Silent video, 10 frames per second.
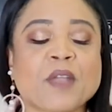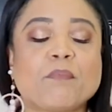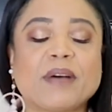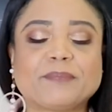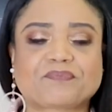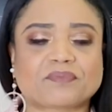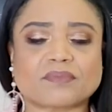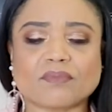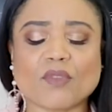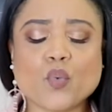But
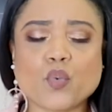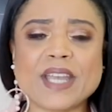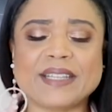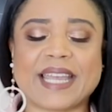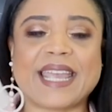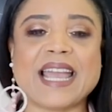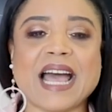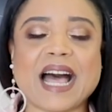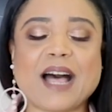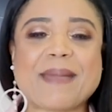really,
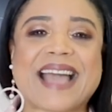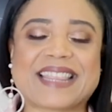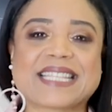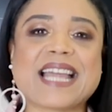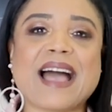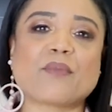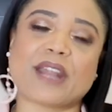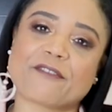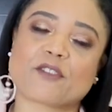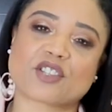at the time when
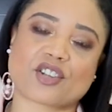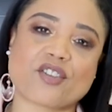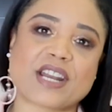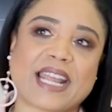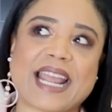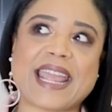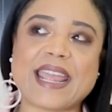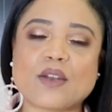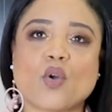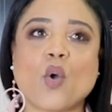I first started it,
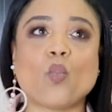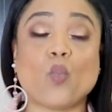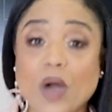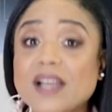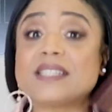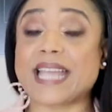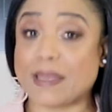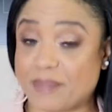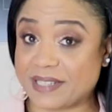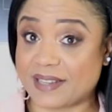it was
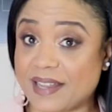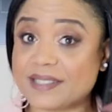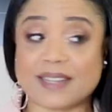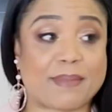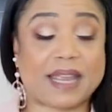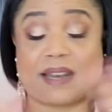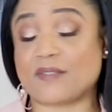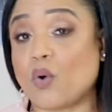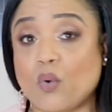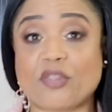a business. I mean,
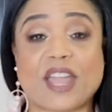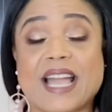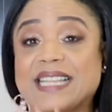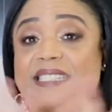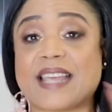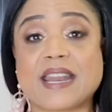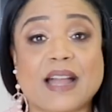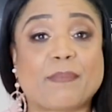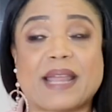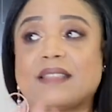the whole thing, I set it
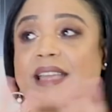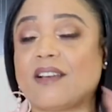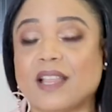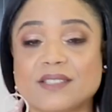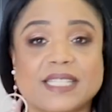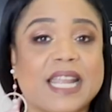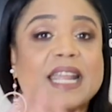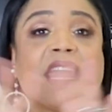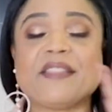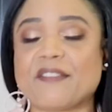up. It had the
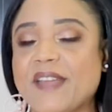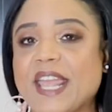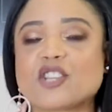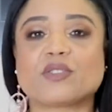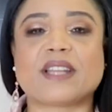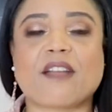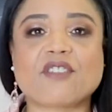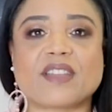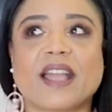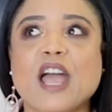LLC, the financials and
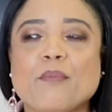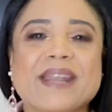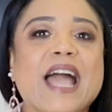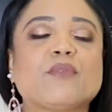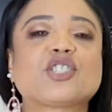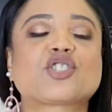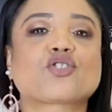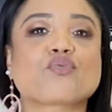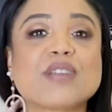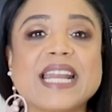everything, but I was
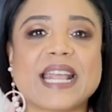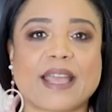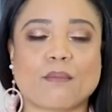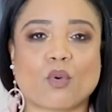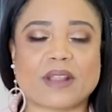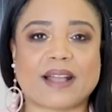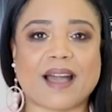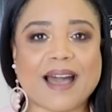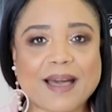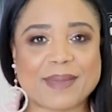treating it more like
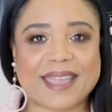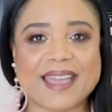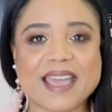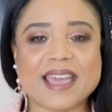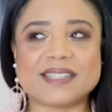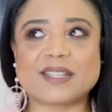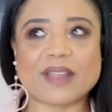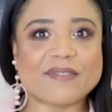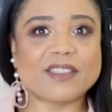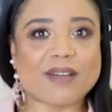a hobby. And so
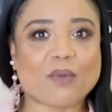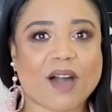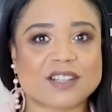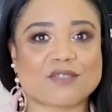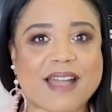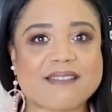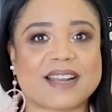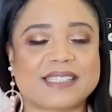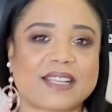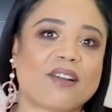even though I walked around
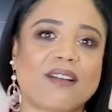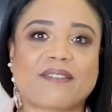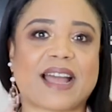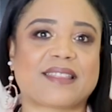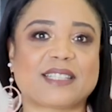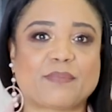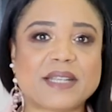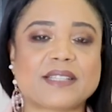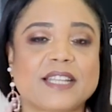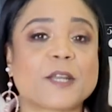and I said, oh, I've got this
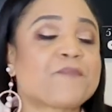business,